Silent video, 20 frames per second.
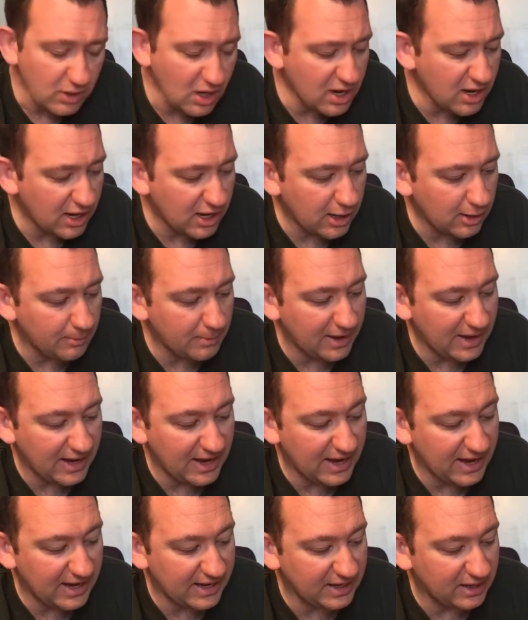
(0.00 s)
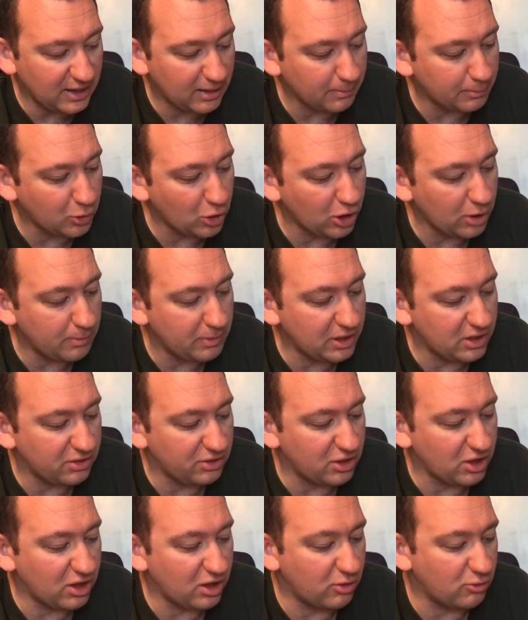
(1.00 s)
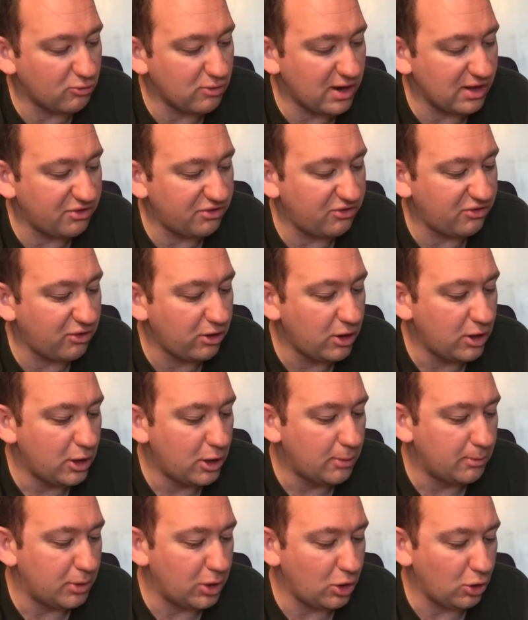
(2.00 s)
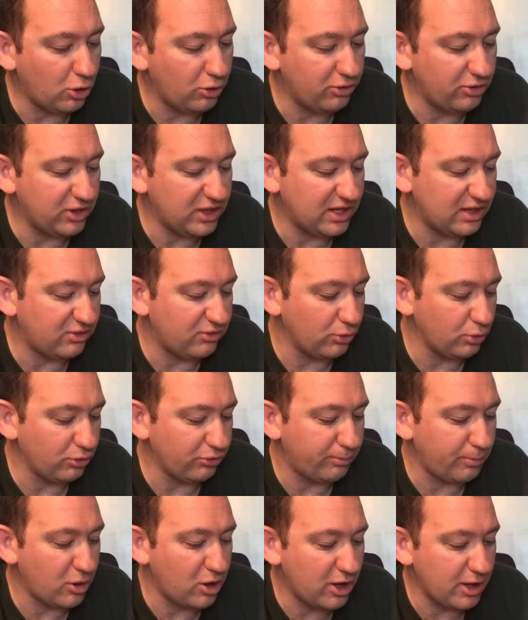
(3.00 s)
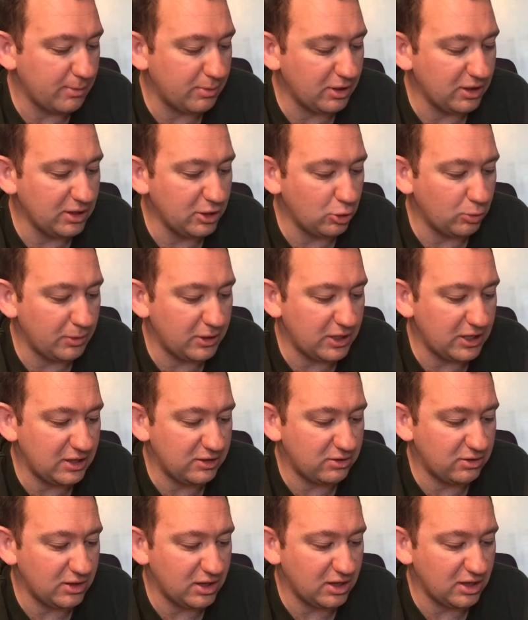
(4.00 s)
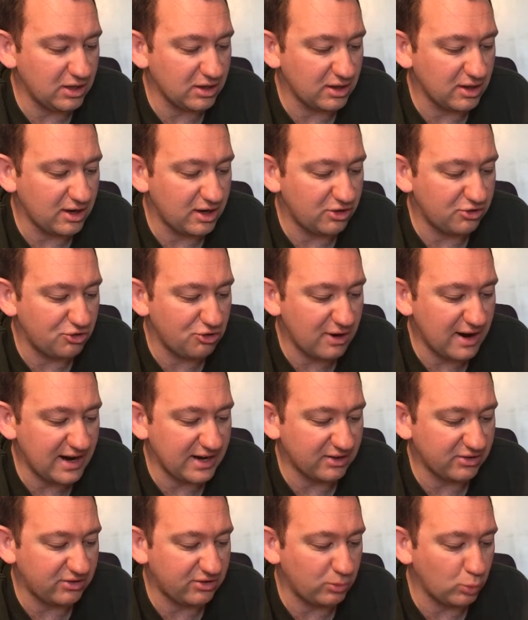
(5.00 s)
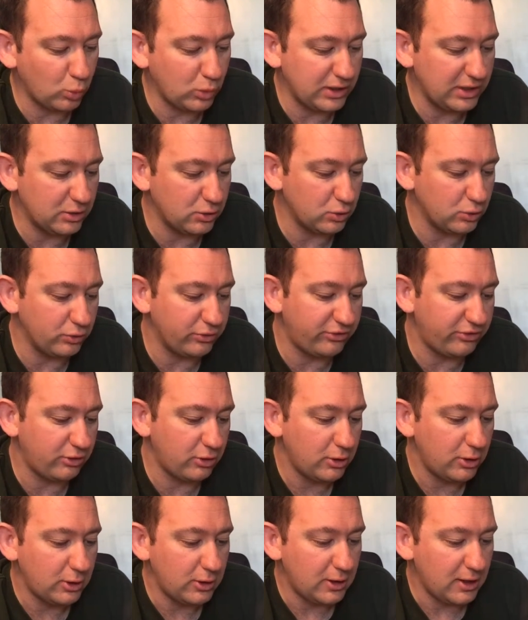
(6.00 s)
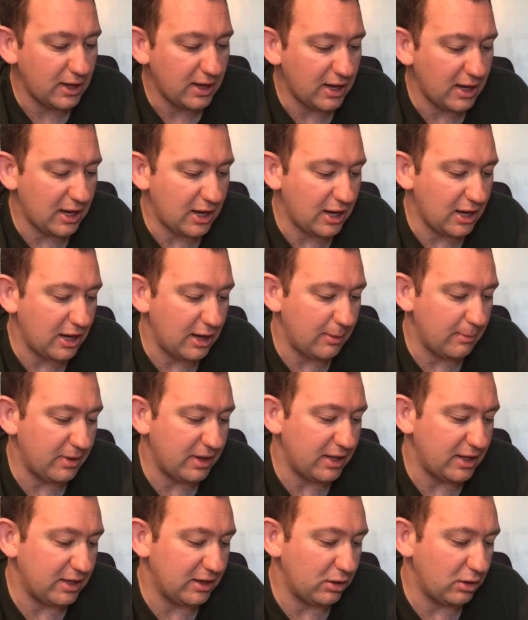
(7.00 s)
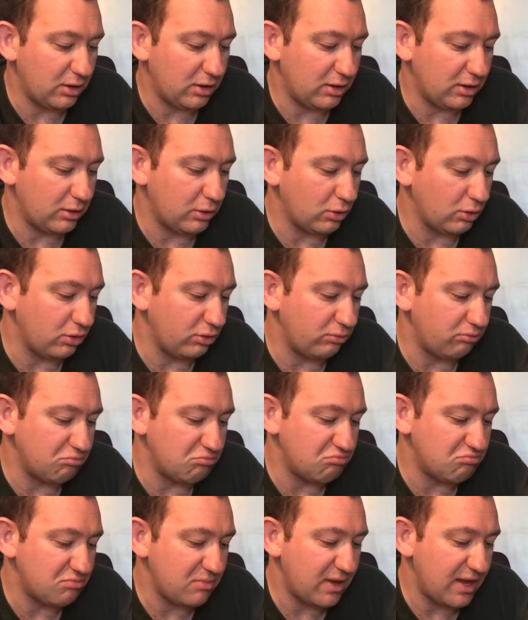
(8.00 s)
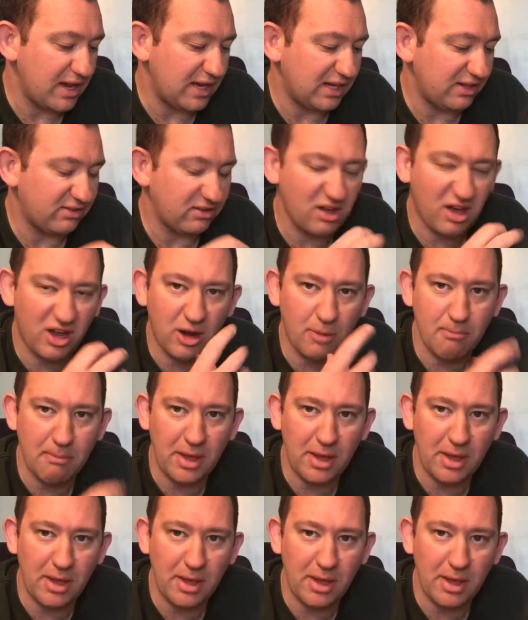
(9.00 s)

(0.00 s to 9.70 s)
and got a bit of the rust, put it on the exhaust pipe, a little bit in the kind of tracks and wheels, and on any kind of